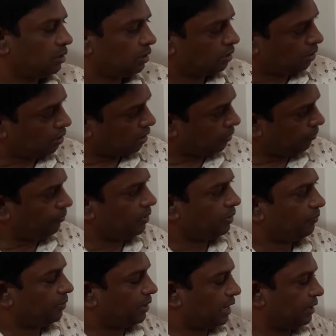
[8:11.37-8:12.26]
of
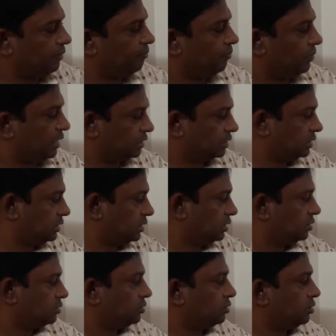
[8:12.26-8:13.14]
5 marks.
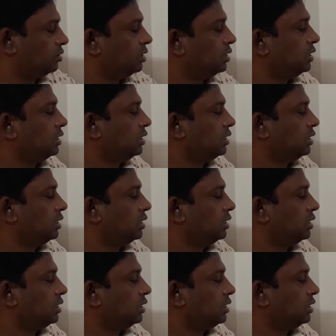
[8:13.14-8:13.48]
So